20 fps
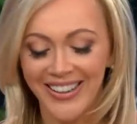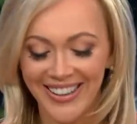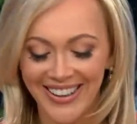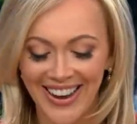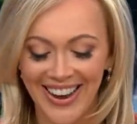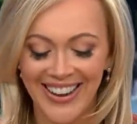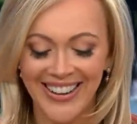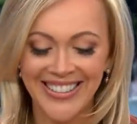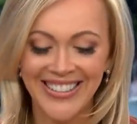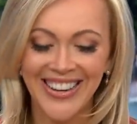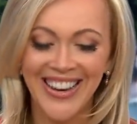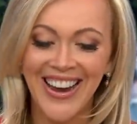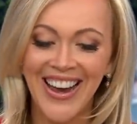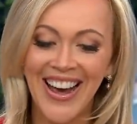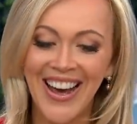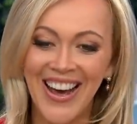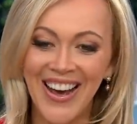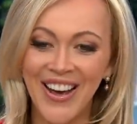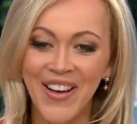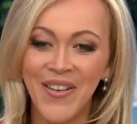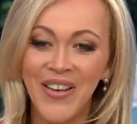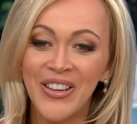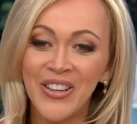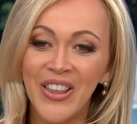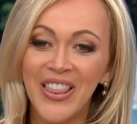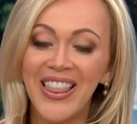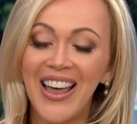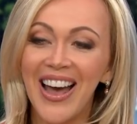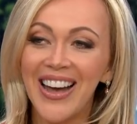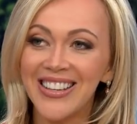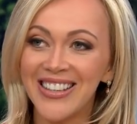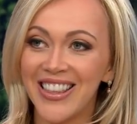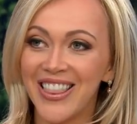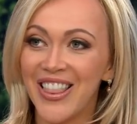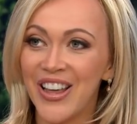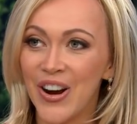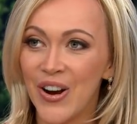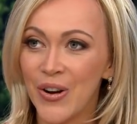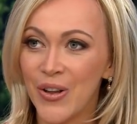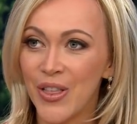Yes. And so that's
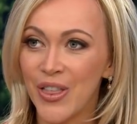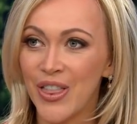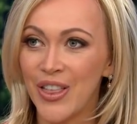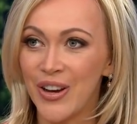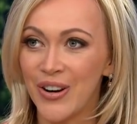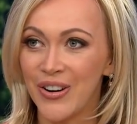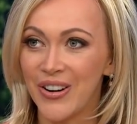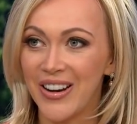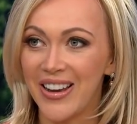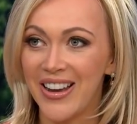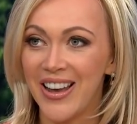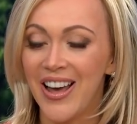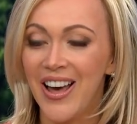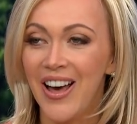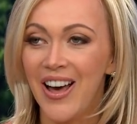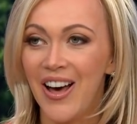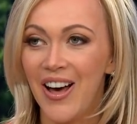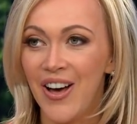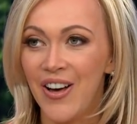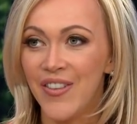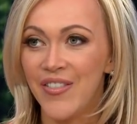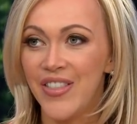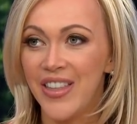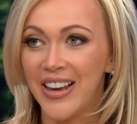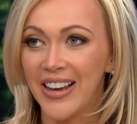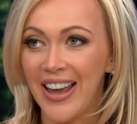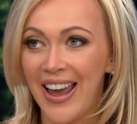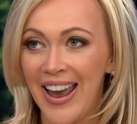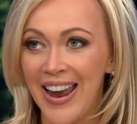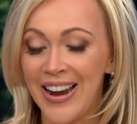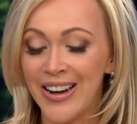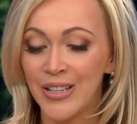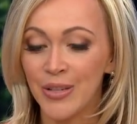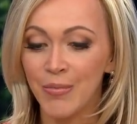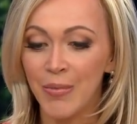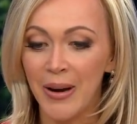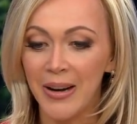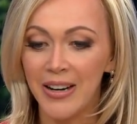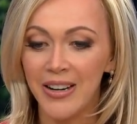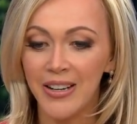their theory of the case.
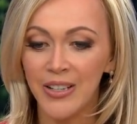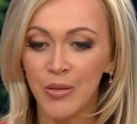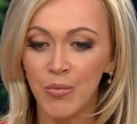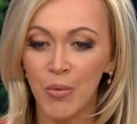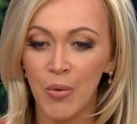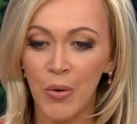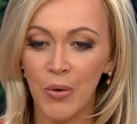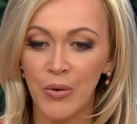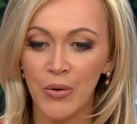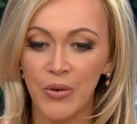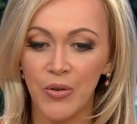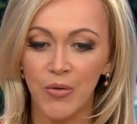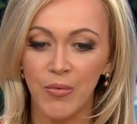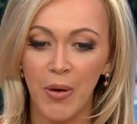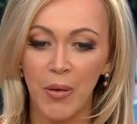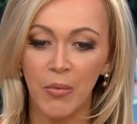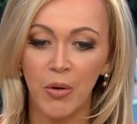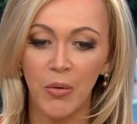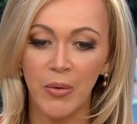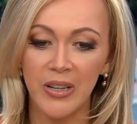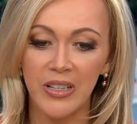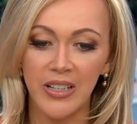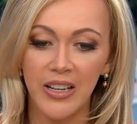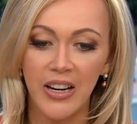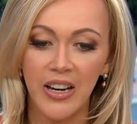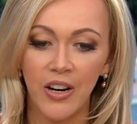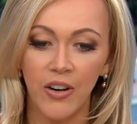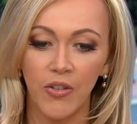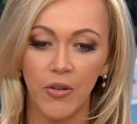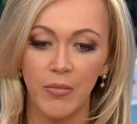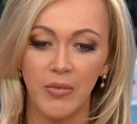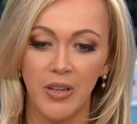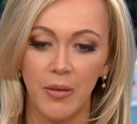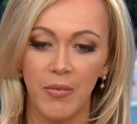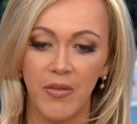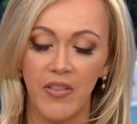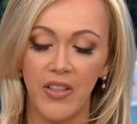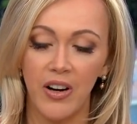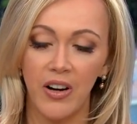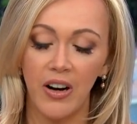But it is important to remember, we did hear from some
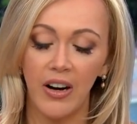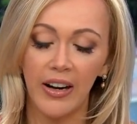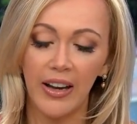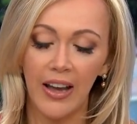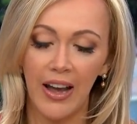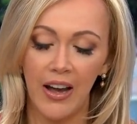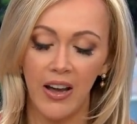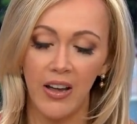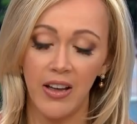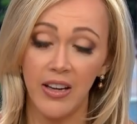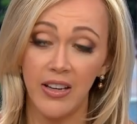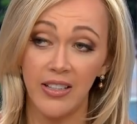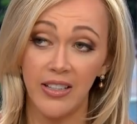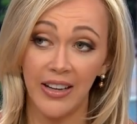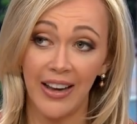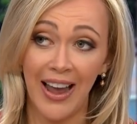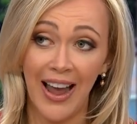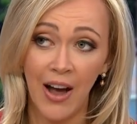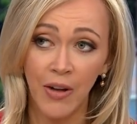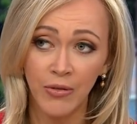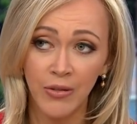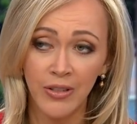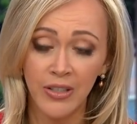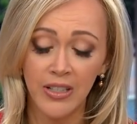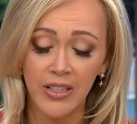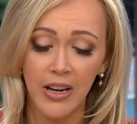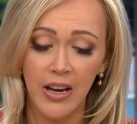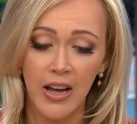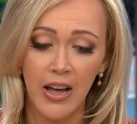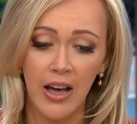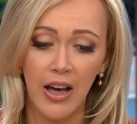of his accountants